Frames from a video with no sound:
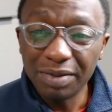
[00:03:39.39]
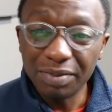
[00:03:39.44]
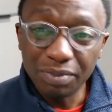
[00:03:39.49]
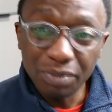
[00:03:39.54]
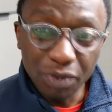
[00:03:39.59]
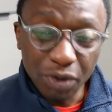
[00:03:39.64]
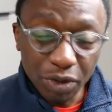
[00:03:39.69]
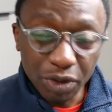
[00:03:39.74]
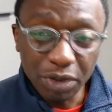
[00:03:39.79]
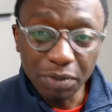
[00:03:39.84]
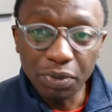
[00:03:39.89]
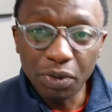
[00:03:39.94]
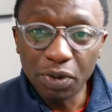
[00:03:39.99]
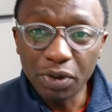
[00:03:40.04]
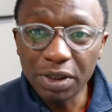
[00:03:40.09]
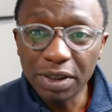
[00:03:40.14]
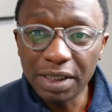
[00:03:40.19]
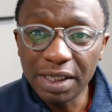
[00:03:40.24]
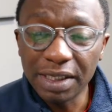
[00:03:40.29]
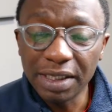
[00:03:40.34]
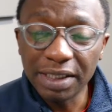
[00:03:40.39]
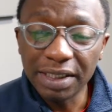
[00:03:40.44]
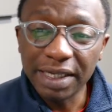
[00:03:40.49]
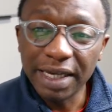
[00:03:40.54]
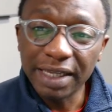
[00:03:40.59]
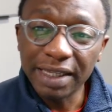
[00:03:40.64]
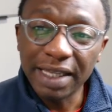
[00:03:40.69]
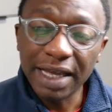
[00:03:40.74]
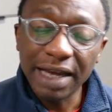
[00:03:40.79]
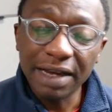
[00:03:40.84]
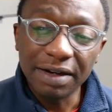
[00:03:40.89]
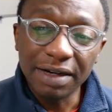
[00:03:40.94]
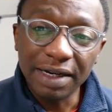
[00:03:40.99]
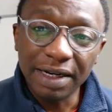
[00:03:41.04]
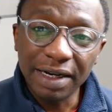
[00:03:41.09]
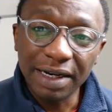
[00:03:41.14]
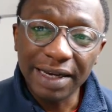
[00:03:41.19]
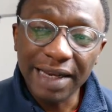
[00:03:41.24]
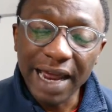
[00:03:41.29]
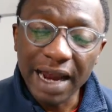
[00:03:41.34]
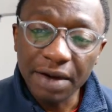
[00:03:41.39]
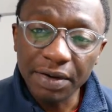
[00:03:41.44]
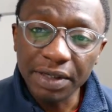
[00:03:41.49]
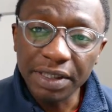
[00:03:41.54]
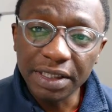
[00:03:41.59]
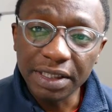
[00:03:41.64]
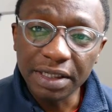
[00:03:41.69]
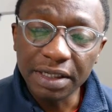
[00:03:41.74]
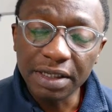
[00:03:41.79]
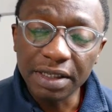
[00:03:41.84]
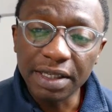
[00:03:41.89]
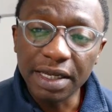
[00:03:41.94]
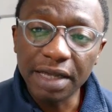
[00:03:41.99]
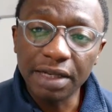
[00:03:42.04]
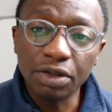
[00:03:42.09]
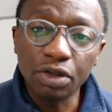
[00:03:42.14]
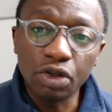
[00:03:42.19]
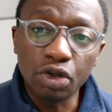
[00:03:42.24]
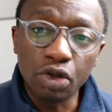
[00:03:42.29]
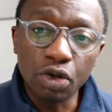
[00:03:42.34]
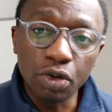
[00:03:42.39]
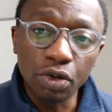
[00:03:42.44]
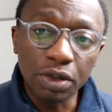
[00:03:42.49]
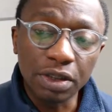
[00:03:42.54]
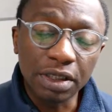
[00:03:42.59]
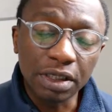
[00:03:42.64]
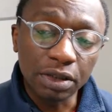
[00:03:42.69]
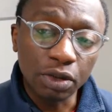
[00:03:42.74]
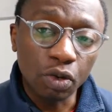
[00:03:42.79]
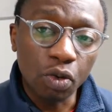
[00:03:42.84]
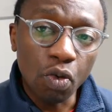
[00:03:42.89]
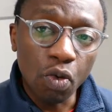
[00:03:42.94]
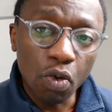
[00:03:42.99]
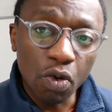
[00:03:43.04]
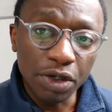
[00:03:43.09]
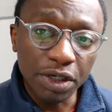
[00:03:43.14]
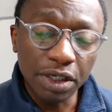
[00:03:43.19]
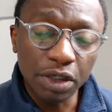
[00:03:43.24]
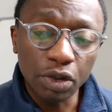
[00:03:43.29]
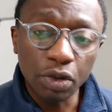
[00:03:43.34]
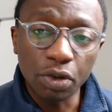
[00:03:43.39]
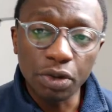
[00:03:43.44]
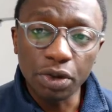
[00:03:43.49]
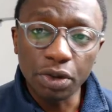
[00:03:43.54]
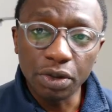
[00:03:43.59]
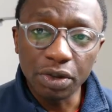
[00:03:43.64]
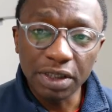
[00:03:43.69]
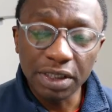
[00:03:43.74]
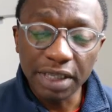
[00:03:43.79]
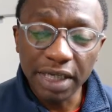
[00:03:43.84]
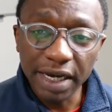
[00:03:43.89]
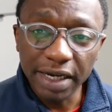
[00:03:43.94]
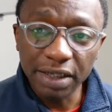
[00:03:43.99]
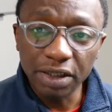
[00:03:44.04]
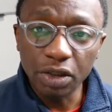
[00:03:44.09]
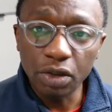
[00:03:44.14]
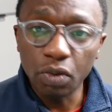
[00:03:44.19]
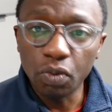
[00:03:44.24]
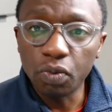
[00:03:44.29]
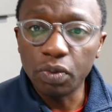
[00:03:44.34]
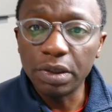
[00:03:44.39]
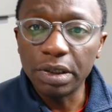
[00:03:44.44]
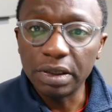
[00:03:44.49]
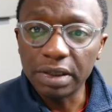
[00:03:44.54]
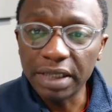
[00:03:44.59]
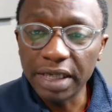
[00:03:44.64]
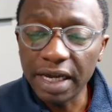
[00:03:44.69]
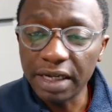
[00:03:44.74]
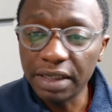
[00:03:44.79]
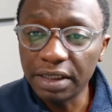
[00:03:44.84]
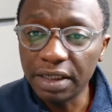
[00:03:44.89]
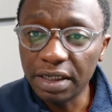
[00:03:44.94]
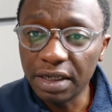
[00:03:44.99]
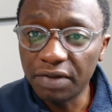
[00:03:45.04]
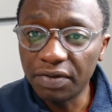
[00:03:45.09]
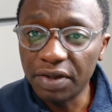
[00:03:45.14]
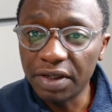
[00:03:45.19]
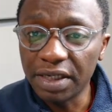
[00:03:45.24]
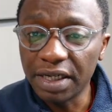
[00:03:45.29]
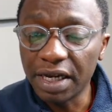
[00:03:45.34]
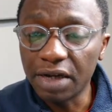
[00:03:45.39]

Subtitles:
Most important thing is get that clarity that goods that are ordered on your site will get delivered,